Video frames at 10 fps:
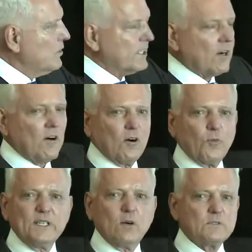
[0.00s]
it all.
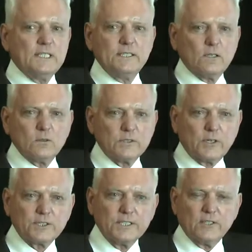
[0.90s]
We don't need to own
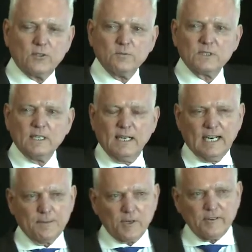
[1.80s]
nursing homes.
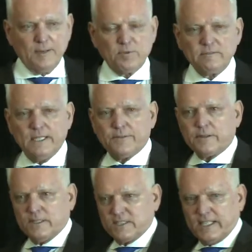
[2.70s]
I'm a great
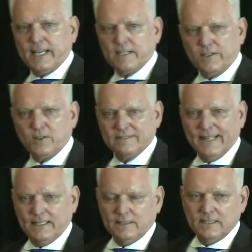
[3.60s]
believer in staying in your
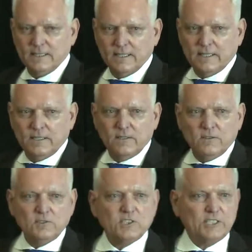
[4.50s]
lane.
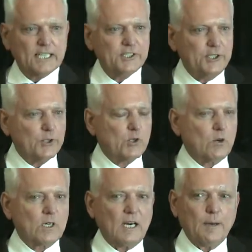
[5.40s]
Stick to your
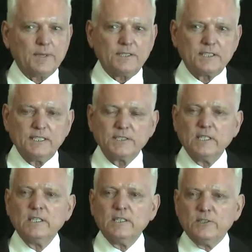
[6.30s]
core competencies,
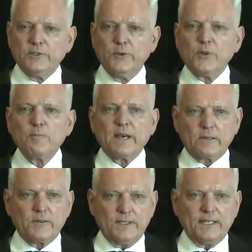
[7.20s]
do them
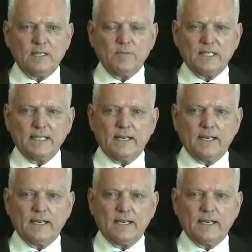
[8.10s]
better than anybody